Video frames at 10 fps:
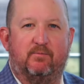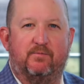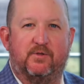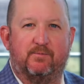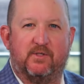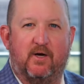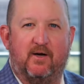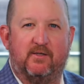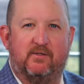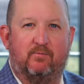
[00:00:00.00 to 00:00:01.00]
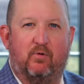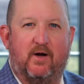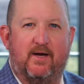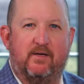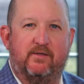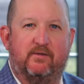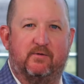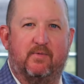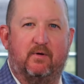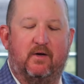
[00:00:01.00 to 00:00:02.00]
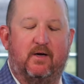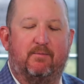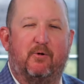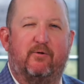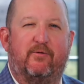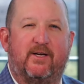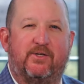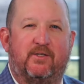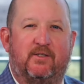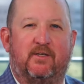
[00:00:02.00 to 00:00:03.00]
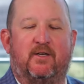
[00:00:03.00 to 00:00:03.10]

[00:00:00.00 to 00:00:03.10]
some stock and some pride and some uh, motivation,